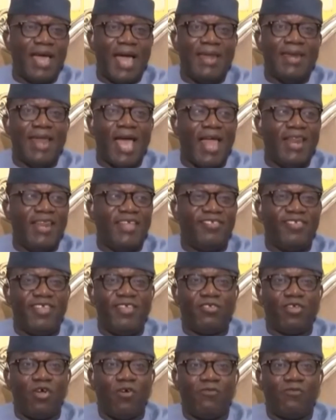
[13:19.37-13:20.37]

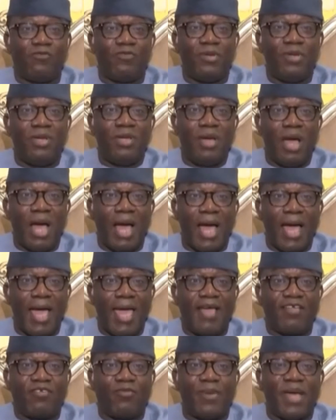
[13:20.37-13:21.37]
analysis of
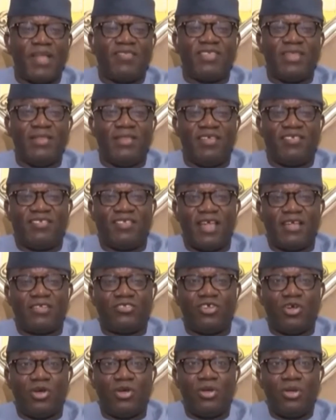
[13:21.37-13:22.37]
experts in the
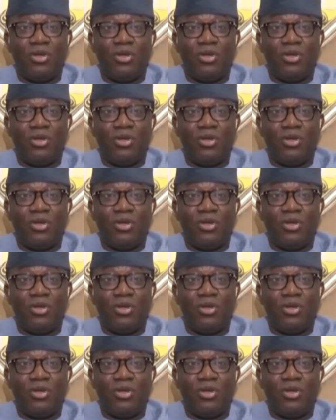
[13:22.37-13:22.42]
sector,